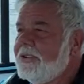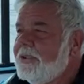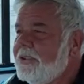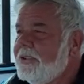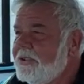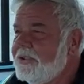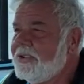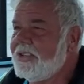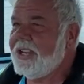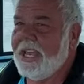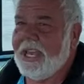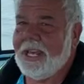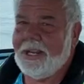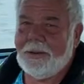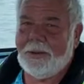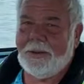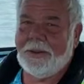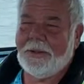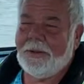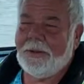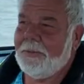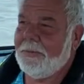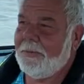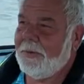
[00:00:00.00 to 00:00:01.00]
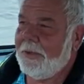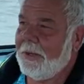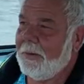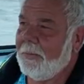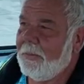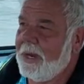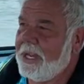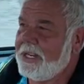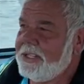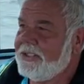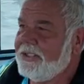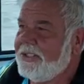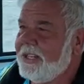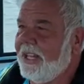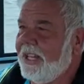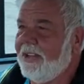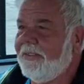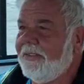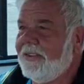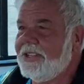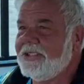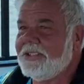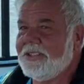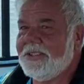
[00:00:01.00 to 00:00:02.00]
your channel than watch
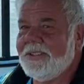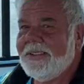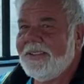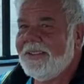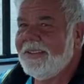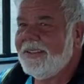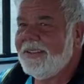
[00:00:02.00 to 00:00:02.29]
television,